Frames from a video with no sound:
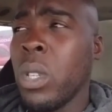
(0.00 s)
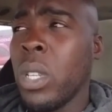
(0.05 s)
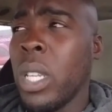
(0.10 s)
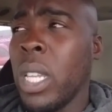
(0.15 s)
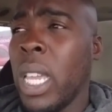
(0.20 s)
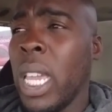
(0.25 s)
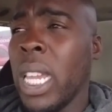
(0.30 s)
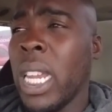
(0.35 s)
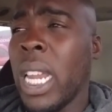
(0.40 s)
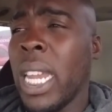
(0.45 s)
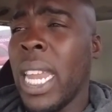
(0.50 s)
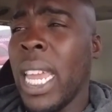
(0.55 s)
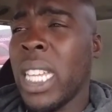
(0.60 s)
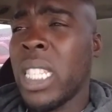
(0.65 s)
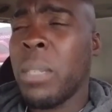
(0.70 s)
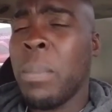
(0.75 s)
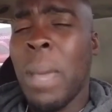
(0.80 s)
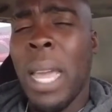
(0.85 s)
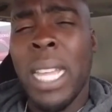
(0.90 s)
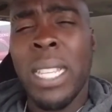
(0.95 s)
in a
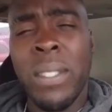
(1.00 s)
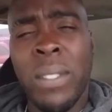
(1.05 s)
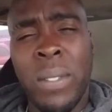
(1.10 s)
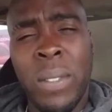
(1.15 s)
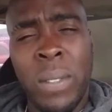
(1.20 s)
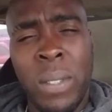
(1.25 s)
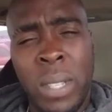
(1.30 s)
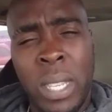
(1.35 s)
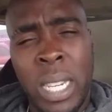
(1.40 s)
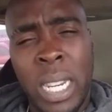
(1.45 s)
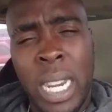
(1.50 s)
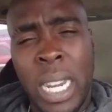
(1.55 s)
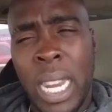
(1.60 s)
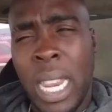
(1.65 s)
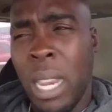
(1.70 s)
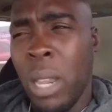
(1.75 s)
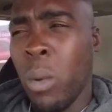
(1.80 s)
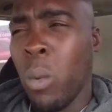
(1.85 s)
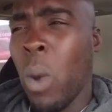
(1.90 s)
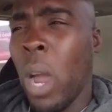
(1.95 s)
next man's?
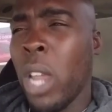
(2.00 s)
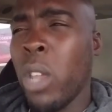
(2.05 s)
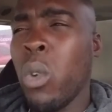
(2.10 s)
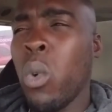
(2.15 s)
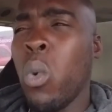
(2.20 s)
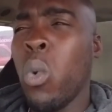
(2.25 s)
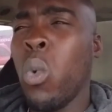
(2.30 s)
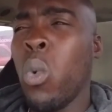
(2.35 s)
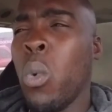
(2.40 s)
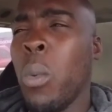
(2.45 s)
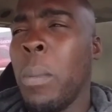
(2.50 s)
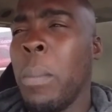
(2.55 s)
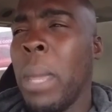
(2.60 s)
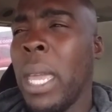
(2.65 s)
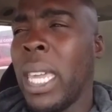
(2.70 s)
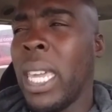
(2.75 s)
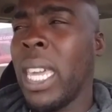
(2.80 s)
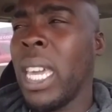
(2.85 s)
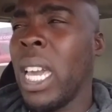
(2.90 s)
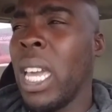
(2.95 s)
Why are you
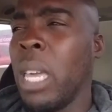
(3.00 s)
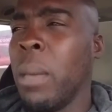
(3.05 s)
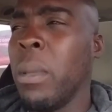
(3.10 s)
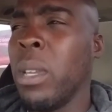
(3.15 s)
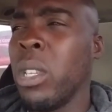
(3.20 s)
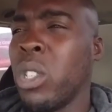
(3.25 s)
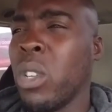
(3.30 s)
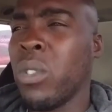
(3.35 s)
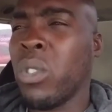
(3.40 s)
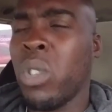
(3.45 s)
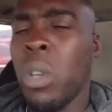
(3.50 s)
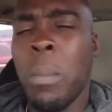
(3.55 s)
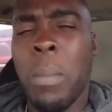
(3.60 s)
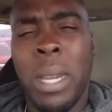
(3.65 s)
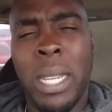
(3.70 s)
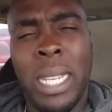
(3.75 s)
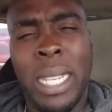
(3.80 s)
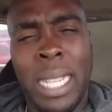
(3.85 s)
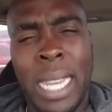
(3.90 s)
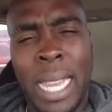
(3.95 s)
making an image of
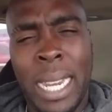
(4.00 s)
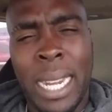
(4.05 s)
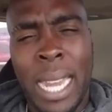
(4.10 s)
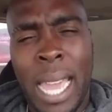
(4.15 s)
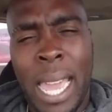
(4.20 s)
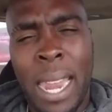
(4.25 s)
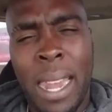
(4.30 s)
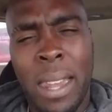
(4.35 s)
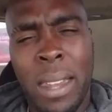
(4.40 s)
somebody like that?